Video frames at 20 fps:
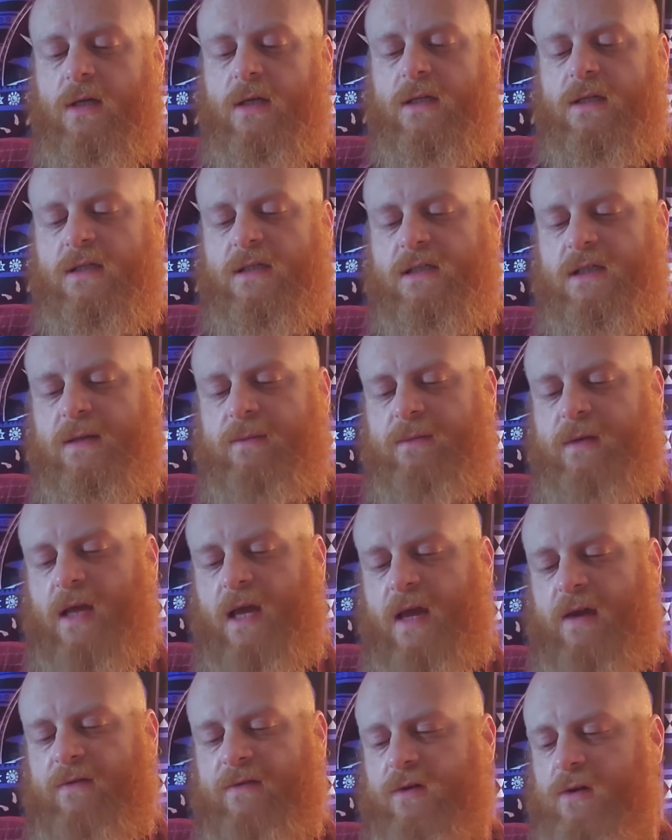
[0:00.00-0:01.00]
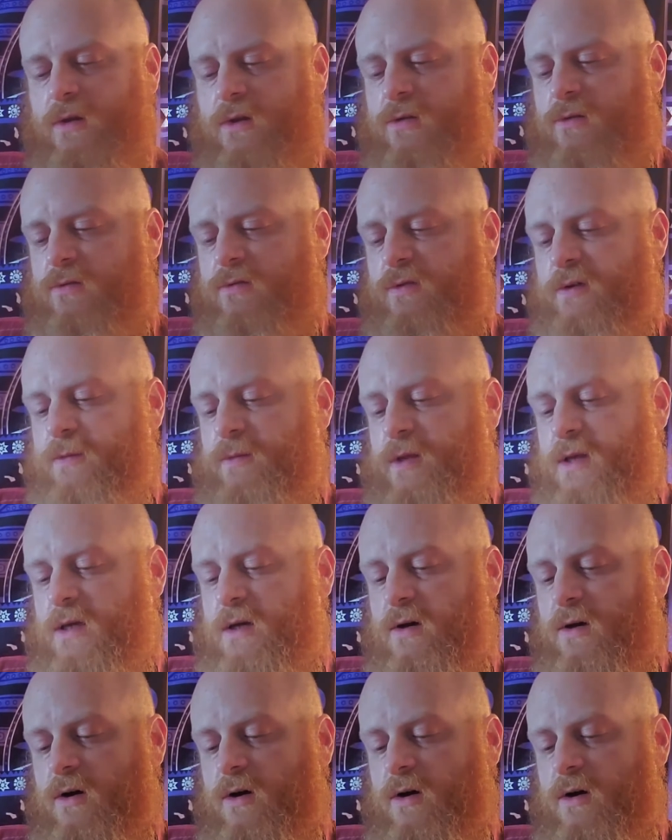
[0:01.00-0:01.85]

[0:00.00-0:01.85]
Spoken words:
seemed evident from the